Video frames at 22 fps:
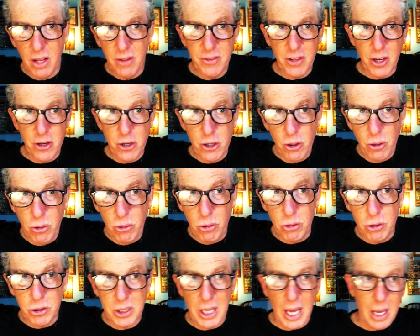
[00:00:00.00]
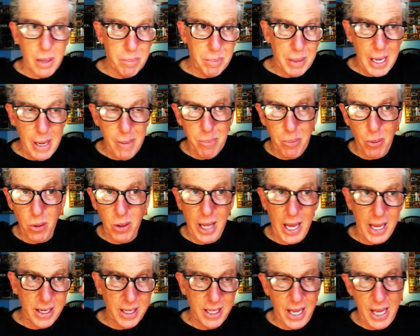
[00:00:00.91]
the news and people
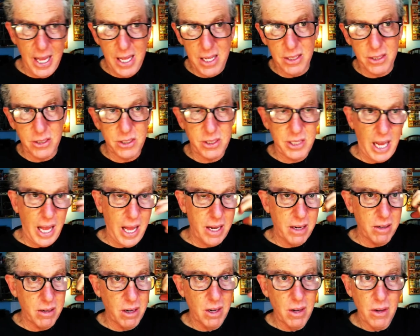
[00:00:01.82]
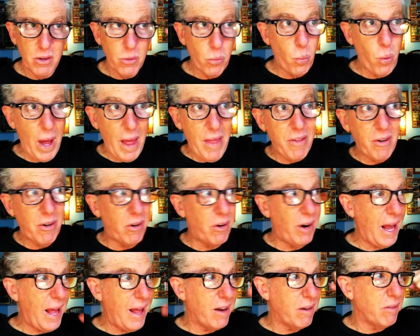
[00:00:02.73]
and kids and weather
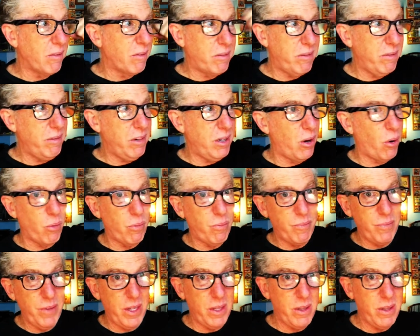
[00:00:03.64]
and, you know,